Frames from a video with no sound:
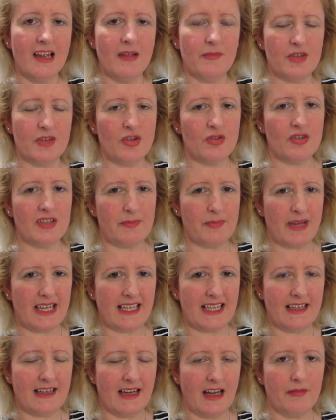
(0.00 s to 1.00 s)
But usually
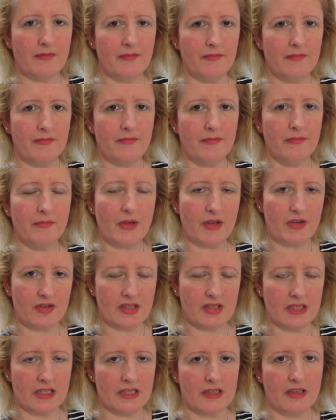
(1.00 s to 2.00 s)
back it up
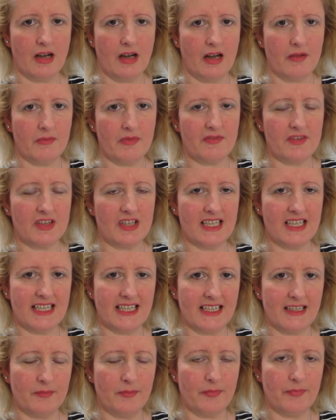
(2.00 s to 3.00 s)
most of the time with just a
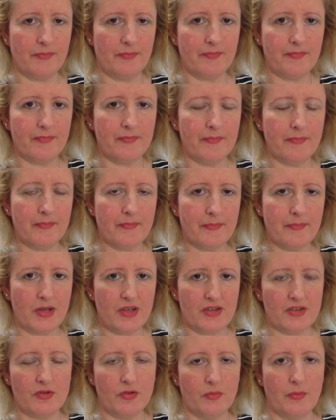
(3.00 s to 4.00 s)
little
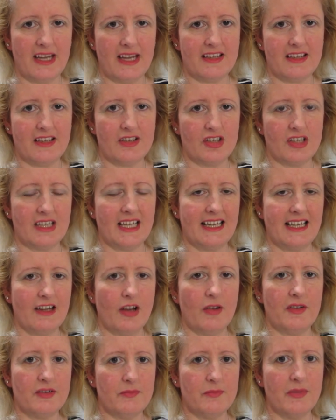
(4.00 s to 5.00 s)
personal message so they
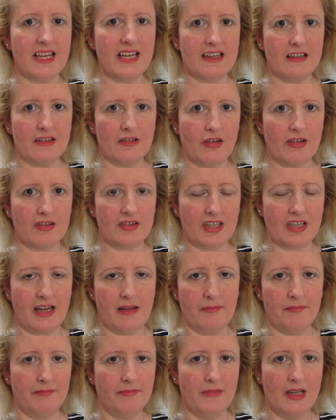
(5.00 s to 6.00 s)
know it's me and not
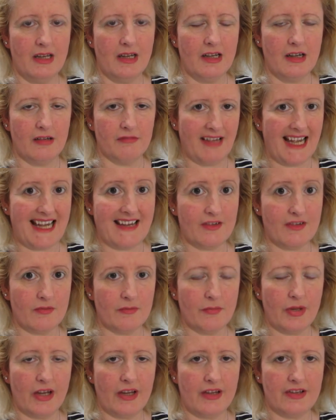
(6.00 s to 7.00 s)
some
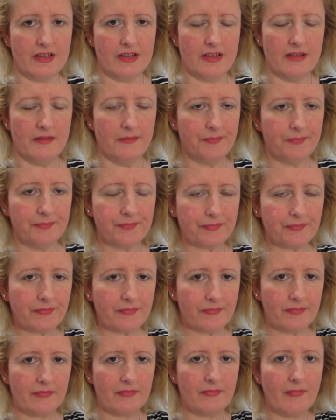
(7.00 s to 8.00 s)
random person.
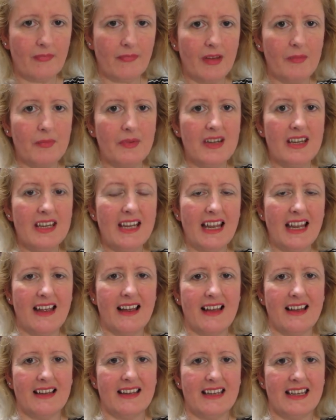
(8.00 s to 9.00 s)
But
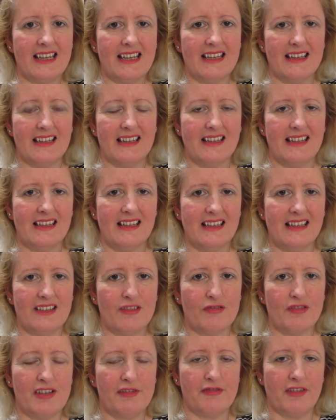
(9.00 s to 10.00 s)
yeah,
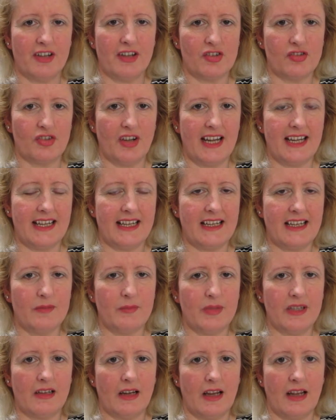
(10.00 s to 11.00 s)
it's really frustrating
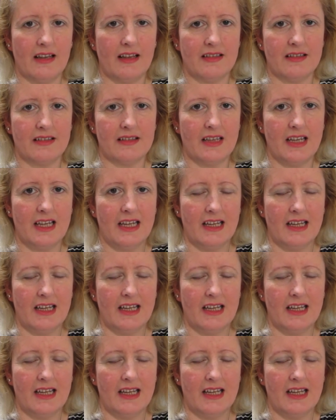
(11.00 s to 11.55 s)
because